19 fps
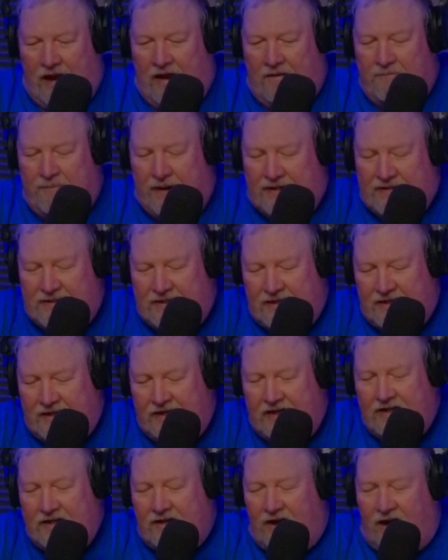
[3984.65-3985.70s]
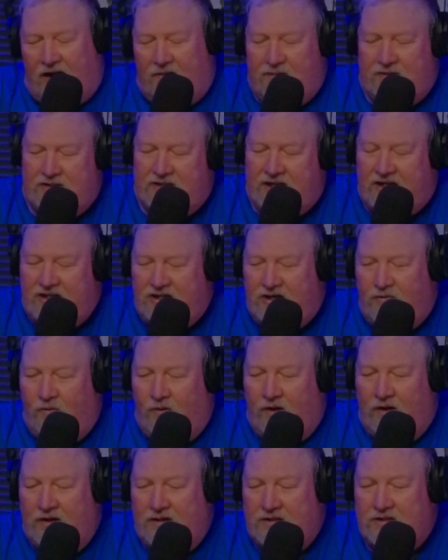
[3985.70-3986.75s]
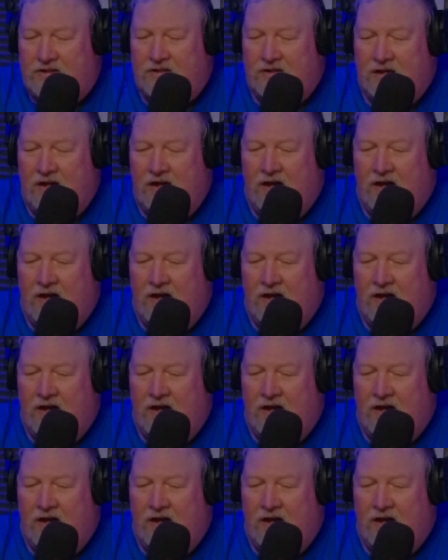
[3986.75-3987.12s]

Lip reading: And basically the conversation was,